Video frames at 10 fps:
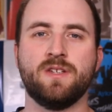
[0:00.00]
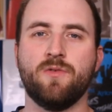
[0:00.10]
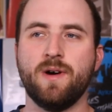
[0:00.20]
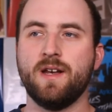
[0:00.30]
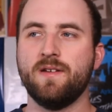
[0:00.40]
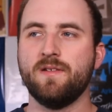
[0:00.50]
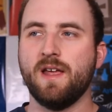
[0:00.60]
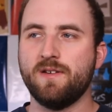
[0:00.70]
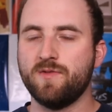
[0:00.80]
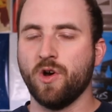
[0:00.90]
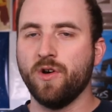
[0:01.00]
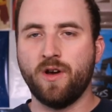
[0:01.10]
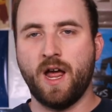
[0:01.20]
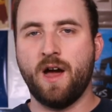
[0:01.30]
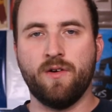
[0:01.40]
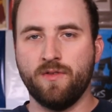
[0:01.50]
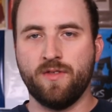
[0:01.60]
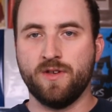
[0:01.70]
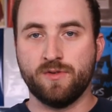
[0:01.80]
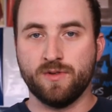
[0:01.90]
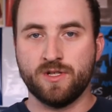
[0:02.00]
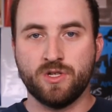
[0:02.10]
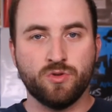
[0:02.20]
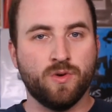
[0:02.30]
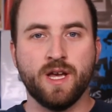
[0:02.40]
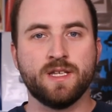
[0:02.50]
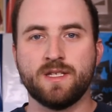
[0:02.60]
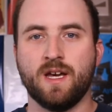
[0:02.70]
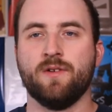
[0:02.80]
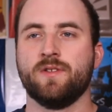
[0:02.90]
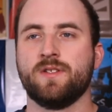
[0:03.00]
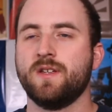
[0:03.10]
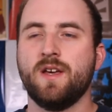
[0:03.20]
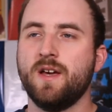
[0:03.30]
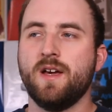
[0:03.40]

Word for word: So when it turned out that there was a twist, I was...